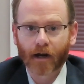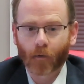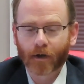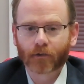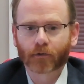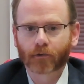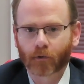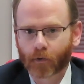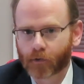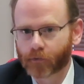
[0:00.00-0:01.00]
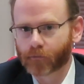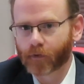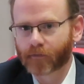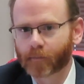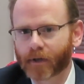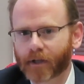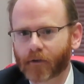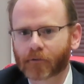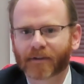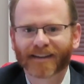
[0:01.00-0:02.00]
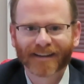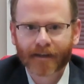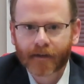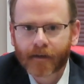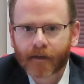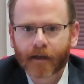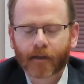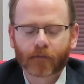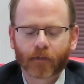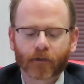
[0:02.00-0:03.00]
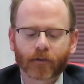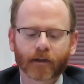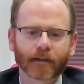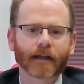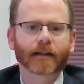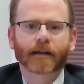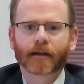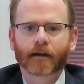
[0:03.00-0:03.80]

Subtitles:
not quite as good lawyers for everybody else and things like that.